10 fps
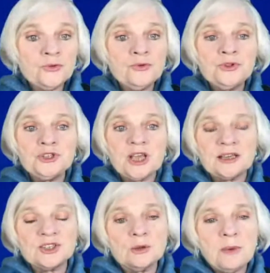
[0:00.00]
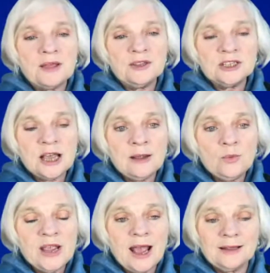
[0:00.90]
the day. So by the time
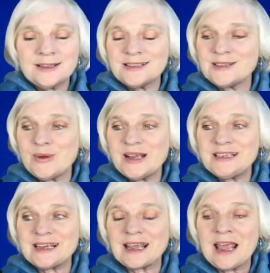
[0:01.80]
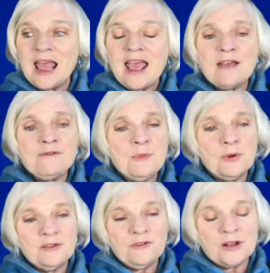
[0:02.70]
we had this wedding,
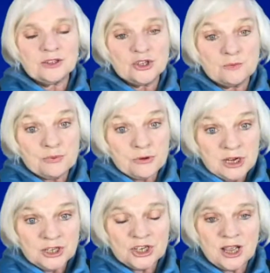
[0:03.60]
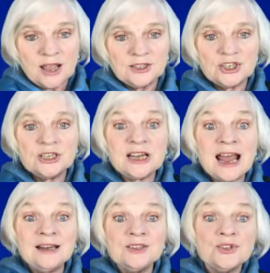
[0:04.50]
everybody felt appreciated
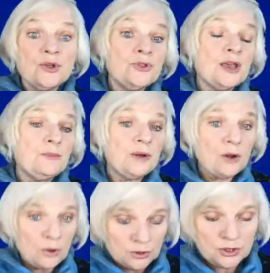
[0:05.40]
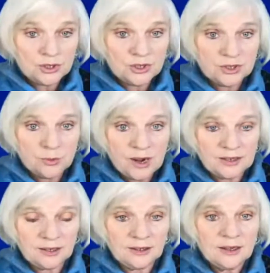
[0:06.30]
and as though they belonged to this
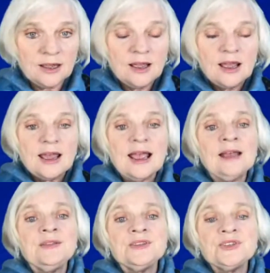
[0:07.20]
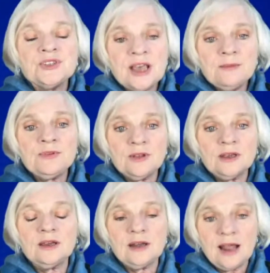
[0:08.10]
wedding. And the same thing
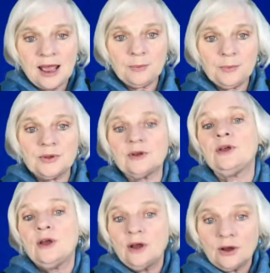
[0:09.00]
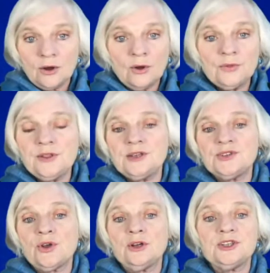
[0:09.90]
can happen on these
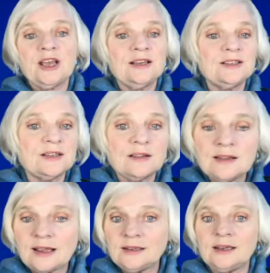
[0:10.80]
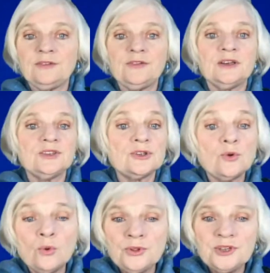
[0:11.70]
holidays and Thanksgivings and
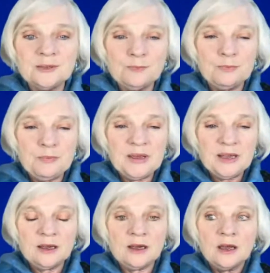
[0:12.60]
all these big,